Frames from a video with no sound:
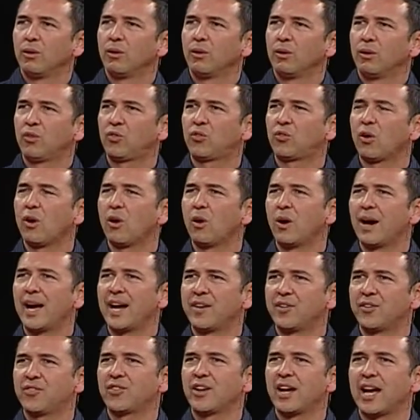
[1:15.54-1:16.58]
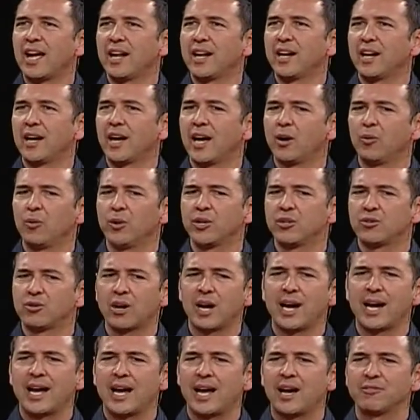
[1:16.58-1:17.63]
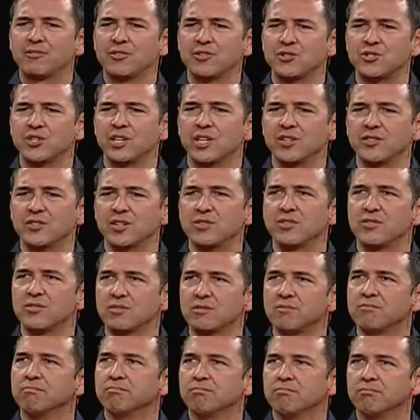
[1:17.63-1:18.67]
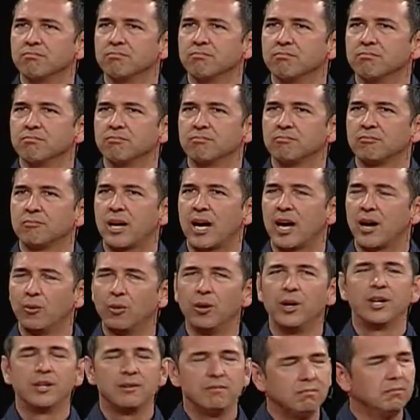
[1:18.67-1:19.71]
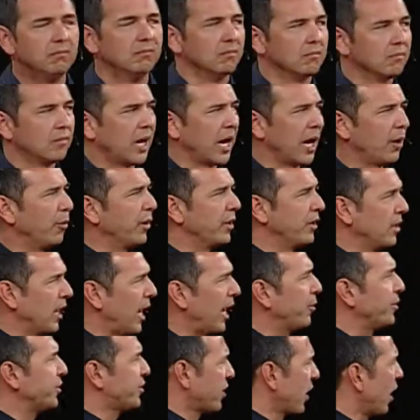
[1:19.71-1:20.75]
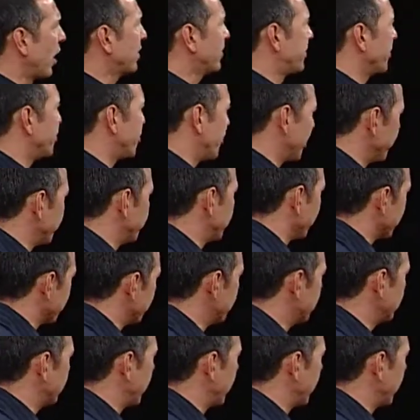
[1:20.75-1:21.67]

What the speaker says: So I decided I would cry out to Jesus. I would talk to Jesus.